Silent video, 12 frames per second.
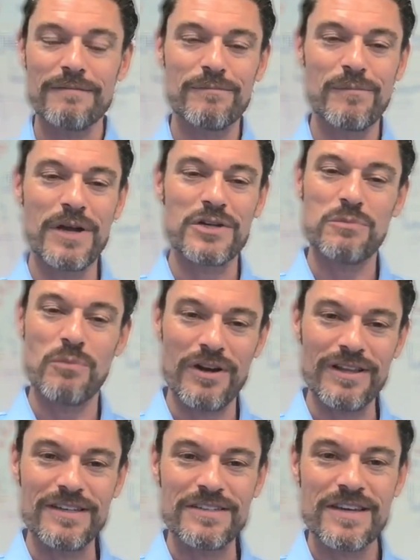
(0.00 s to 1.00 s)
much more, at
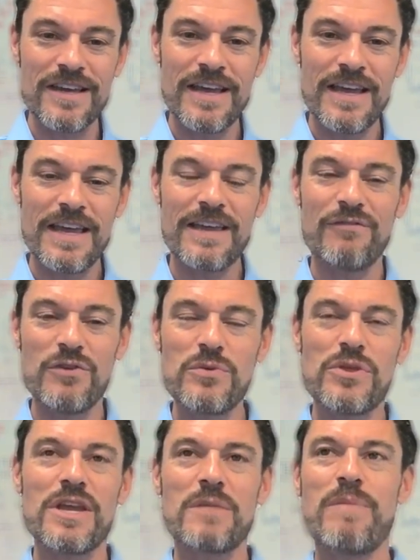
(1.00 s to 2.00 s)
least. If you
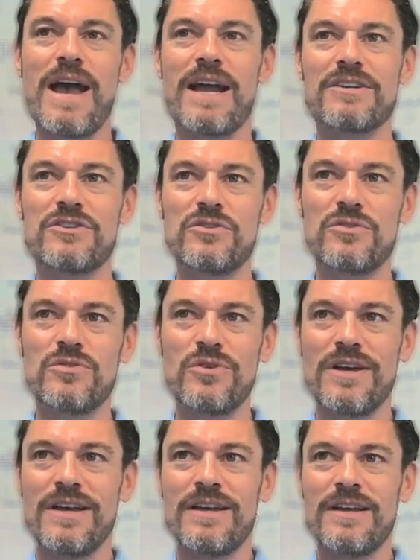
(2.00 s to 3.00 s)
think back to
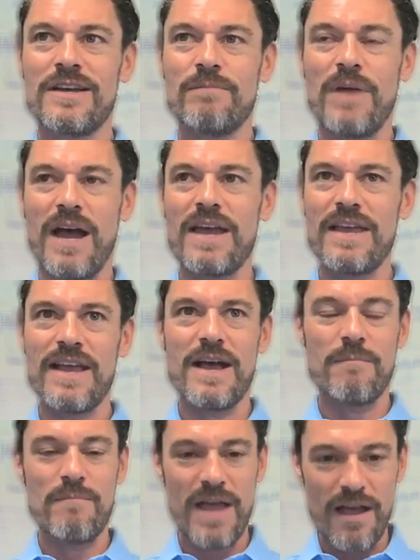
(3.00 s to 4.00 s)

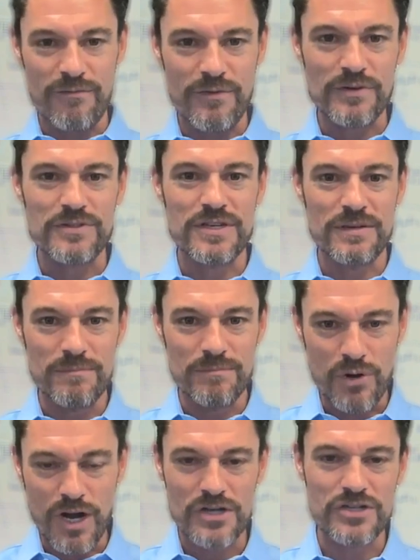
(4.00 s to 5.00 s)
IAM efforts and
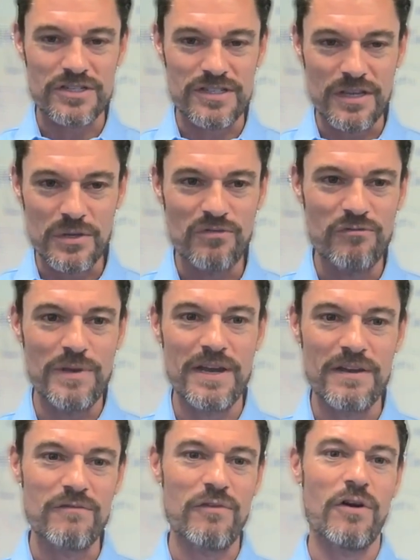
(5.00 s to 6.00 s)
projects that you've been
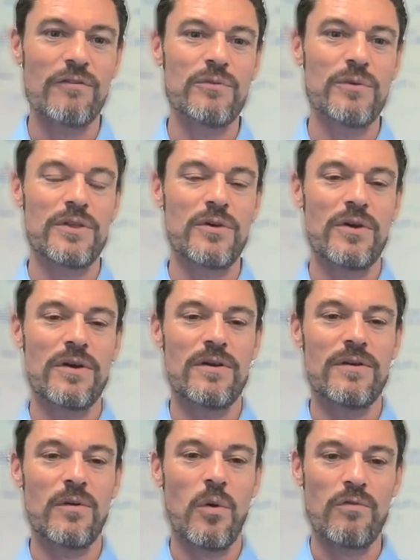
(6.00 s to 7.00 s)
involved with
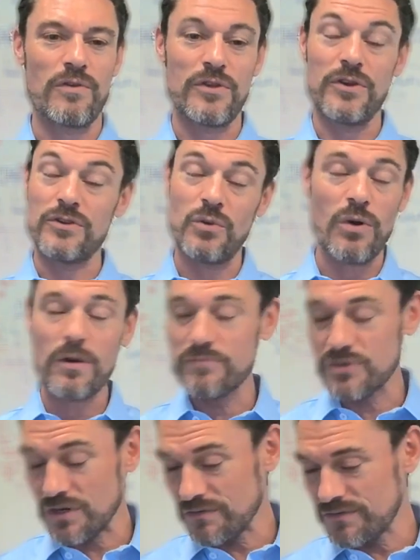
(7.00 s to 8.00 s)
over the years or
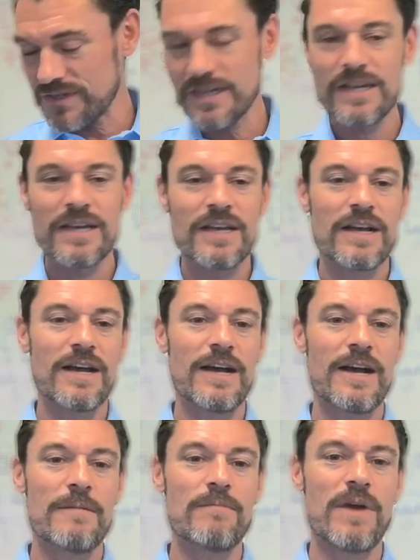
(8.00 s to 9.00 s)
observed, can